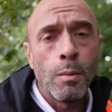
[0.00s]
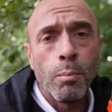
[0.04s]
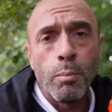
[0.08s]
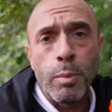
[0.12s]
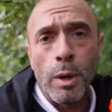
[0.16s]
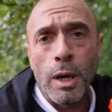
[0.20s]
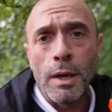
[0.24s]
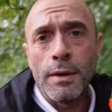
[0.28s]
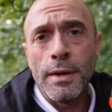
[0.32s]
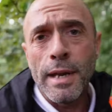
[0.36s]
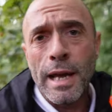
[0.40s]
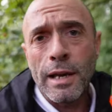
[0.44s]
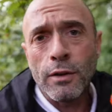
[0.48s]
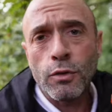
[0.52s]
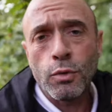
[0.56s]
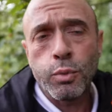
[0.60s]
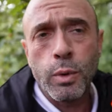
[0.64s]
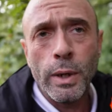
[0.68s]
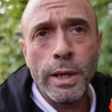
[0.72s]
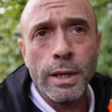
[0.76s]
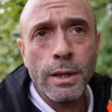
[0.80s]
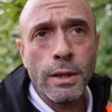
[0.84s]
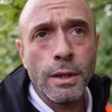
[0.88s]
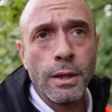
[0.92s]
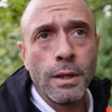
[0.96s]
but next
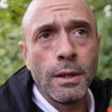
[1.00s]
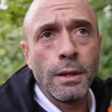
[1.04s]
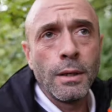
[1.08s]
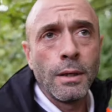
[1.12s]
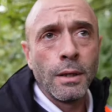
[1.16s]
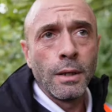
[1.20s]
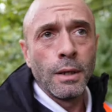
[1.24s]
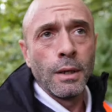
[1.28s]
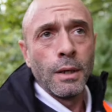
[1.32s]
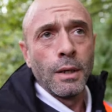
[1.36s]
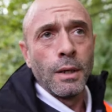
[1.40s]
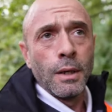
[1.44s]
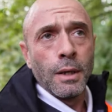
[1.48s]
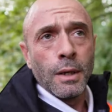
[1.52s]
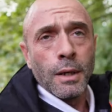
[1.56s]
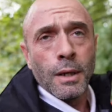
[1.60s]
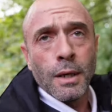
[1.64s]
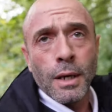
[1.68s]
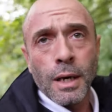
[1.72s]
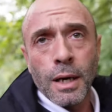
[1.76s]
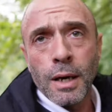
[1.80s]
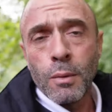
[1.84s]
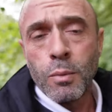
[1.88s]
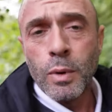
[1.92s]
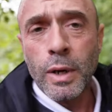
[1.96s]
week
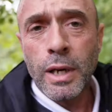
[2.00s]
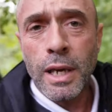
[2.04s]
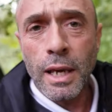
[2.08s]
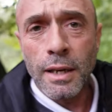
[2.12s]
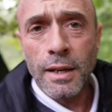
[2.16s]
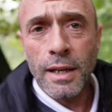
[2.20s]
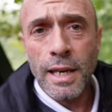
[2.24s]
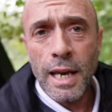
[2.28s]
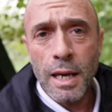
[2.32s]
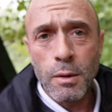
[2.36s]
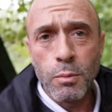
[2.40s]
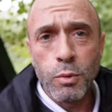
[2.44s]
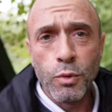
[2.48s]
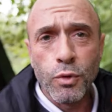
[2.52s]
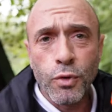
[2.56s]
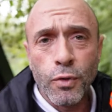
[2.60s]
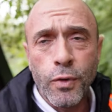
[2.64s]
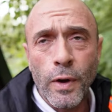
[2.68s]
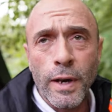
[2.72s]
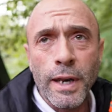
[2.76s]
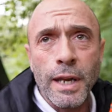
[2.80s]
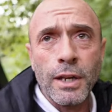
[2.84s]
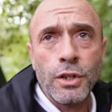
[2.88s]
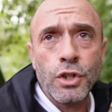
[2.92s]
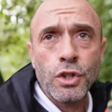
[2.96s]
we'll get the gables
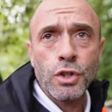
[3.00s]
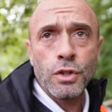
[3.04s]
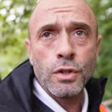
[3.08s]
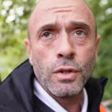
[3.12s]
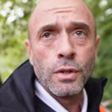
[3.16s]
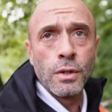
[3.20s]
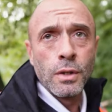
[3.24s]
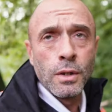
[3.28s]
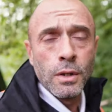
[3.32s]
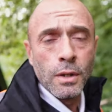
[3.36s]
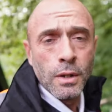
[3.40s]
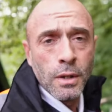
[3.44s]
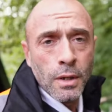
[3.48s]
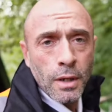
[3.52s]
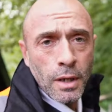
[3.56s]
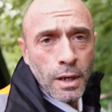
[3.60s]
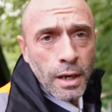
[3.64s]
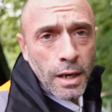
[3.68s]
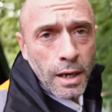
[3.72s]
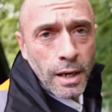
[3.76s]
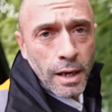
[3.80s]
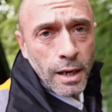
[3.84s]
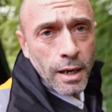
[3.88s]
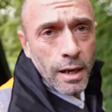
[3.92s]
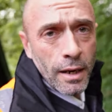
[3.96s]
finished,
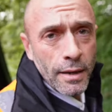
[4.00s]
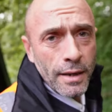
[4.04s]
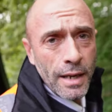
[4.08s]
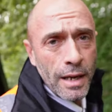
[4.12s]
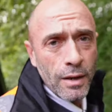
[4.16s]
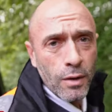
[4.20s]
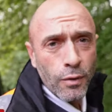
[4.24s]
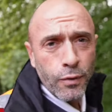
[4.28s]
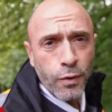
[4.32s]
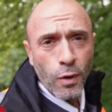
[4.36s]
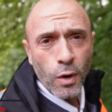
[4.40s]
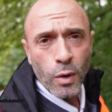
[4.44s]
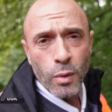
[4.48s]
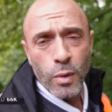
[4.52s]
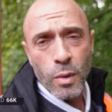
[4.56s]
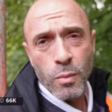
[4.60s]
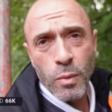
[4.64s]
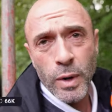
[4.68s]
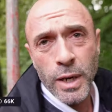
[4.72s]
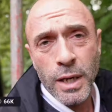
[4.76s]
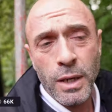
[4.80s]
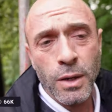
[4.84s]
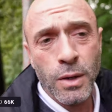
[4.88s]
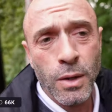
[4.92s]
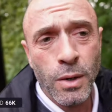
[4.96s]
and then the following
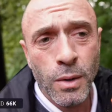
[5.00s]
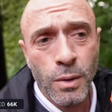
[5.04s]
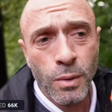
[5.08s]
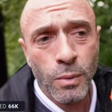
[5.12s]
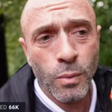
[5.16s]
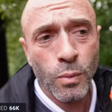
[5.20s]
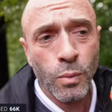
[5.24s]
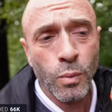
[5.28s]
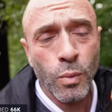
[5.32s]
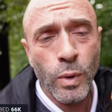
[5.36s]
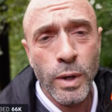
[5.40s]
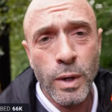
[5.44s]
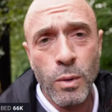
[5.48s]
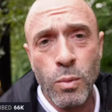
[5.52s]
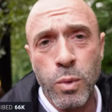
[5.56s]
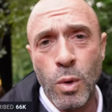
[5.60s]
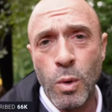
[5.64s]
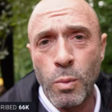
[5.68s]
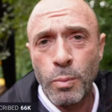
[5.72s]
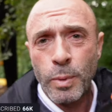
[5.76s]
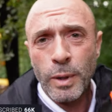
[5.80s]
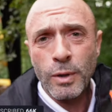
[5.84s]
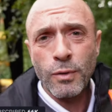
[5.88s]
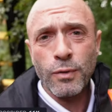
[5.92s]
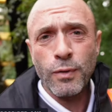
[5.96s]
week we
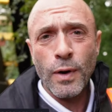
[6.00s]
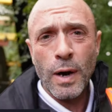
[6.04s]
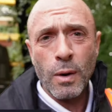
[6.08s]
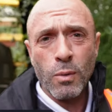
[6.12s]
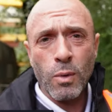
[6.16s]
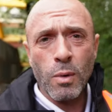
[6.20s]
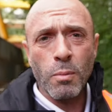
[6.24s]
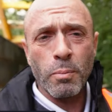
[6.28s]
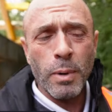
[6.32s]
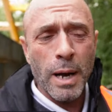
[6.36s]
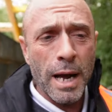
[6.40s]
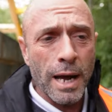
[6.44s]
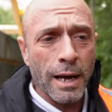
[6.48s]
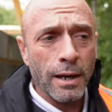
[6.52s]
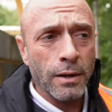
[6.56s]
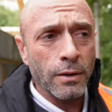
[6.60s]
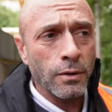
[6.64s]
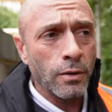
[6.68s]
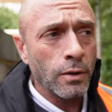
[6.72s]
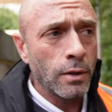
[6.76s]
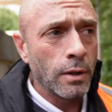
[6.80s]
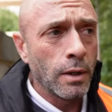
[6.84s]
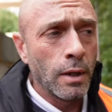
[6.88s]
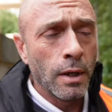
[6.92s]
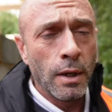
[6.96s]
will be fountain
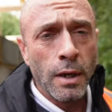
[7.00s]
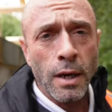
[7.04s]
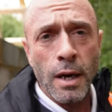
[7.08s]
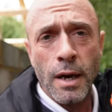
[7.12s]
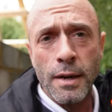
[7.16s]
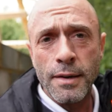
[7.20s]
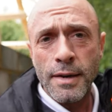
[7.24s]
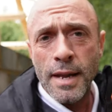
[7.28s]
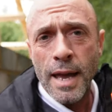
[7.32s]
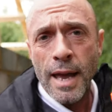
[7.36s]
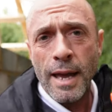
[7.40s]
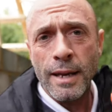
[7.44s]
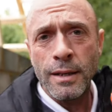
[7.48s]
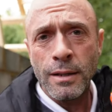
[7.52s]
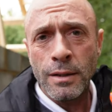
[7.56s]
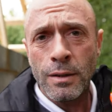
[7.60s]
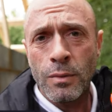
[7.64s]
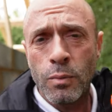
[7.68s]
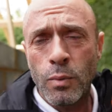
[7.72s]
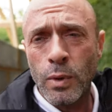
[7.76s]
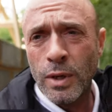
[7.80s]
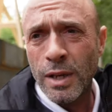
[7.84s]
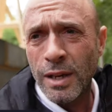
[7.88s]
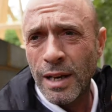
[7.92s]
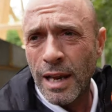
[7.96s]
battened, and then
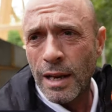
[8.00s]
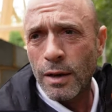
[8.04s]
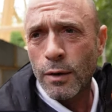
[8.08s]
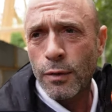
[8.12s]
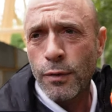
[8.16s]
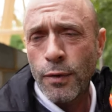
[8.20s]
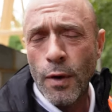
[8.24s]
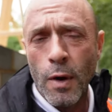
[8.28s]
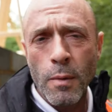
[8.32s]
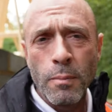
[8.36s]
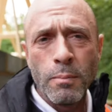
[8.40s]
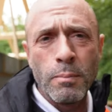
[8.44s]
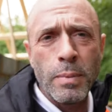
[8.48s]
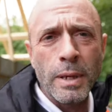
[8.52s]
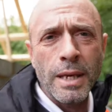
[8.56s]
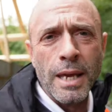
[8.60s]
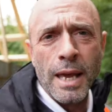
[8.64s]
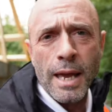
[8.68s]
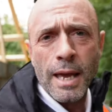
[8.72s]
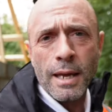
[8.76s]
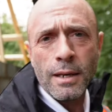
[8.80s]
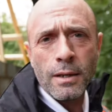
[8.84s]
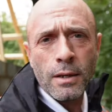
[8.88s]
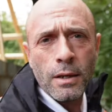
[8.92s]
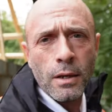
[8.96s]
we can let the fun
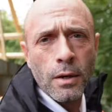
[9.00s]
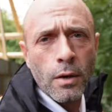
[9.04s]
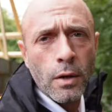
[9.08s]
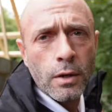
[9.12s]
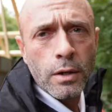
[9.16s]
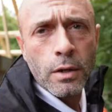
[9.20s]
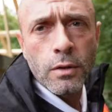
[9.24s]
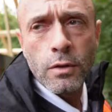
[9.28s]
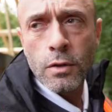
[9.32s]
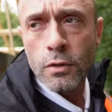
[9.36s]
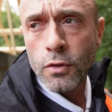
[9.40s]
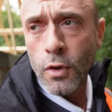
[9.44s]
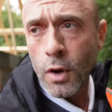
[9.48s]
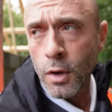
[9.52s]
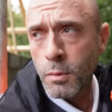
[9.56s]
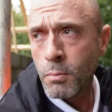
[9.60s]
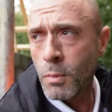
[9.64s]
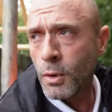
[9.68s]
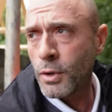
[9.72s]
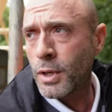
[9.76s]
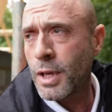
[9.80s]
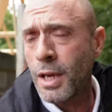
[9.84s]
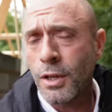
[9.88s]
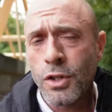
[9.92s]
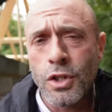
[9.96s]
begin and I can design
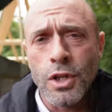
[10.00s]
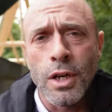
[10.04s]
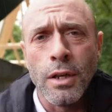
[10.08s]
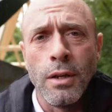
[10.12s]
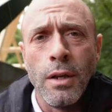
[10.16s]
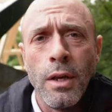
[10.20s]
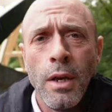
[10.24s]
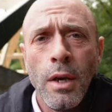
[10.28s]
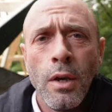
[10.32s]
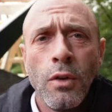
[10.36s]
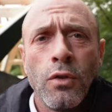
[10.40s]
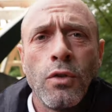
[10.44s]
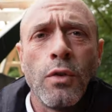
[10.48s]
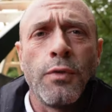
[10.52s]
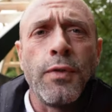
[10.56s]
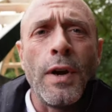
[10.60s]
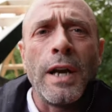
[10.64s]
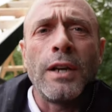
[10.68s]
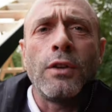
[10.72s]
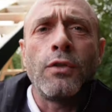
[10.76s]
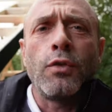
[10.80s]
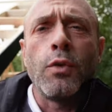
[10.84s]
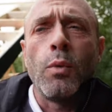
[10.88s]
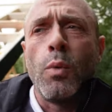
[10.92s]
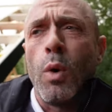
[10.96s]
my kitchen. So
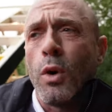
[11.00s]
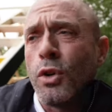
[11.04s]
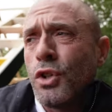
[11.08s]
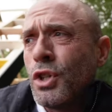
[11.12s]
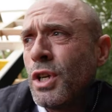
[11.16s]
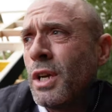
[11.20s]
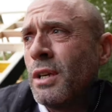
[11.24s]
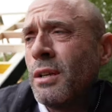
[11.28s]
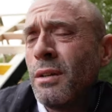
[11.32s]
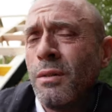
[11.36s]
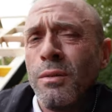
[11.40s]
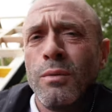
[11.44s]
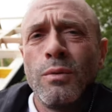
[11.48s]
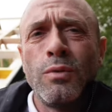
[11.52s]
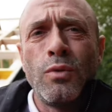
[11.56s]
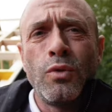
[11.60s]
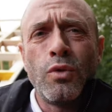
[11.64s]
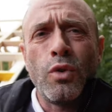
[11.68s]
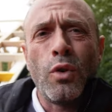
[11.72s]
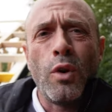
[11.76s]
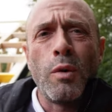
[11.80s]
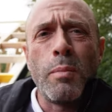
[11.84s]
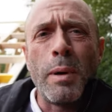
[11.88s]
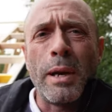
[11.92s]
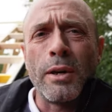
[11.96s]
thanks for watching.
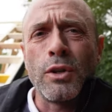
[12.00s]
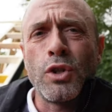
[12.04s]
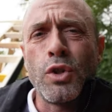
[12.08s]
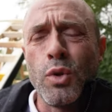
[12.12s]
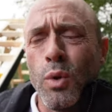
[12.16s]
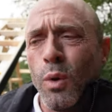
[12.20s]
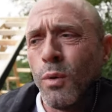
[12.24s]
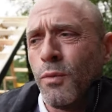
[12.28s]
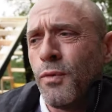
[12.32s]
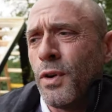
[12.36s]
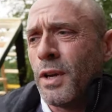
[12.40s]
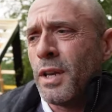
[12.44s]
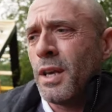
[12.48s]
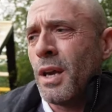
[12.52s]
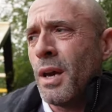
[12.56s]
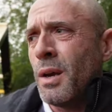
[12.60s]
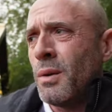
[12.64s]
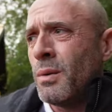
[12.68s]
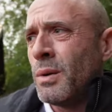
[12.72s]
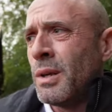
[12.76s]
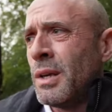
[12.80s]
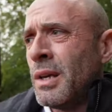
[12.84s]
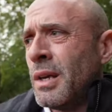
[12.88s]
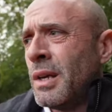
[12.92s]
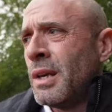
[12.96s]
Sorry about the short video.
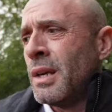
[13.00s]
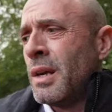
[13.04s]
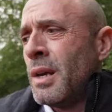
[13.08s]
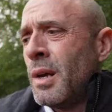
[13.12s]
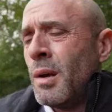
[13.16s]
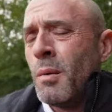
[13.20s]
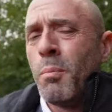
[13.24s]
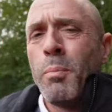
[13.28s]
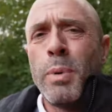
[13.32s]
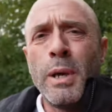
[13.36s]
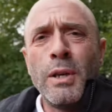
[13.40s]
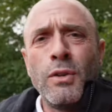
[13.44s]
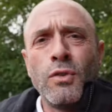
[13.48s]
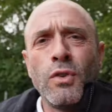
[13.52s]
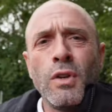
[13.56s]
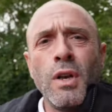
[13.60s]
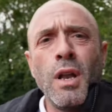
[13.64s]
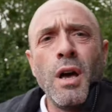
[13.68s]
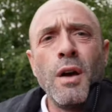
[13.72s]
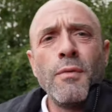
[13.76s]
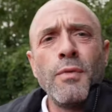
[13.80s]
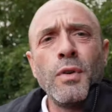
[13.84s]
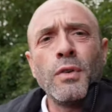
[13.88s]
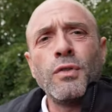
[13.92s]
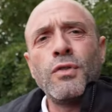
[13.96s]
Peace and
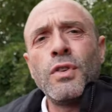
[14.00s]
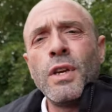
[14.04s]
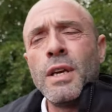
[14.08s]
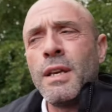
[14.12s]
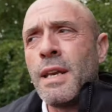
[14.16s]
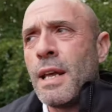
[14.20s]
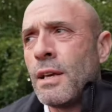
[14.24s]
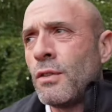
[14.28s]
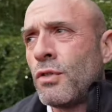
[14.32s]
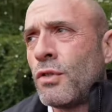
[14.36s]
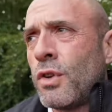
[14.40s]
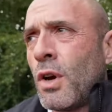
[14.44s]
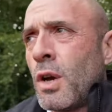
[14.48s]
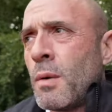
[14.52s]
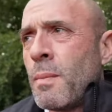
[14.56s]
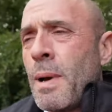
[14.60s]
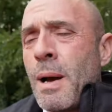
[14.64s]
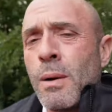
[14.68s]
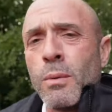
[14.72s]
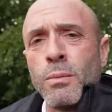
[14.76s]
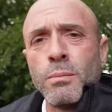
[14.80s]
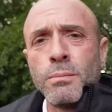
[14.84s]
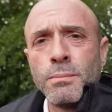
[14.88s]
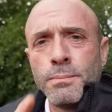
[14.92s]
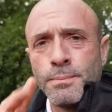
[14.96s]
love. I'll see you next time
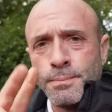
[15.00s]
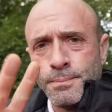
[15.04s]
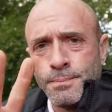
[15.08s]
out.